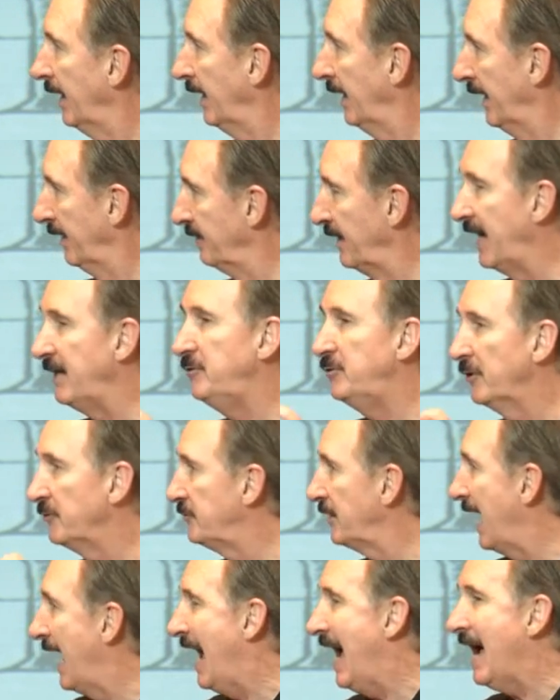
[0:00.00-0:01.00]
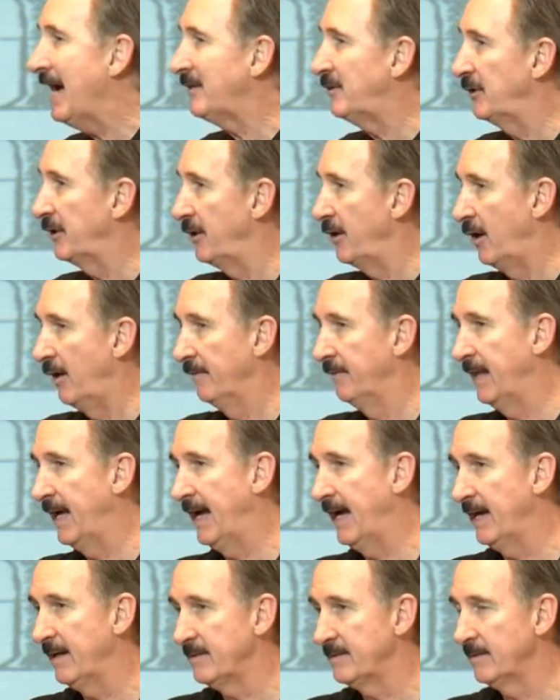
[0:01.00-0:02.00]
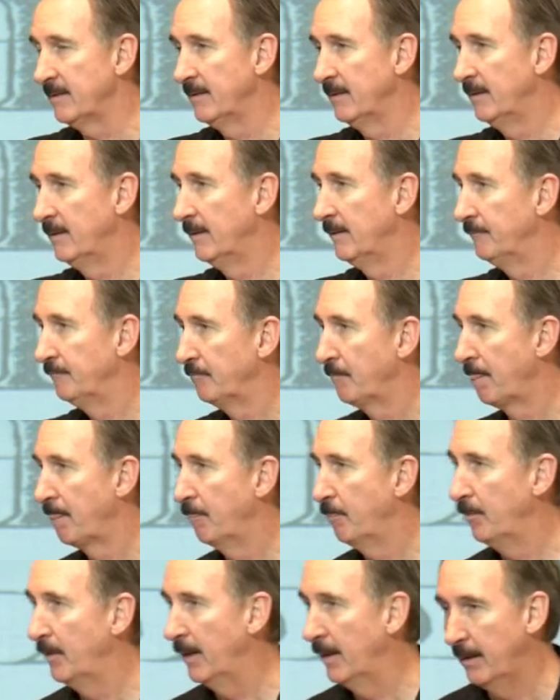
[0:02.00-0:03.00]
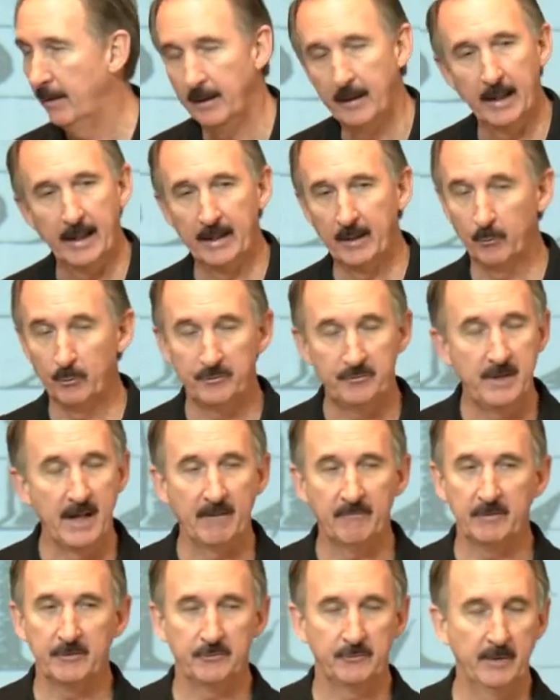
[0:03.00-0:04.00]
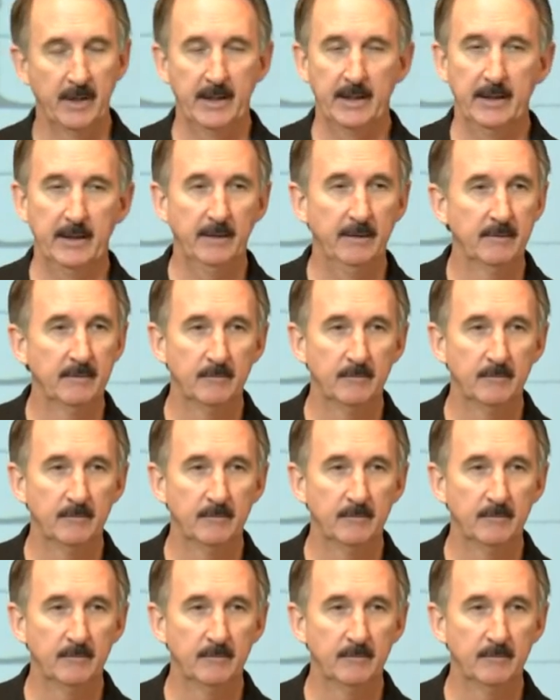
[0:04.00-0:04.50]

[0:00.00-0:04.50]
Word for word: And they just acted on that, and it was devastating.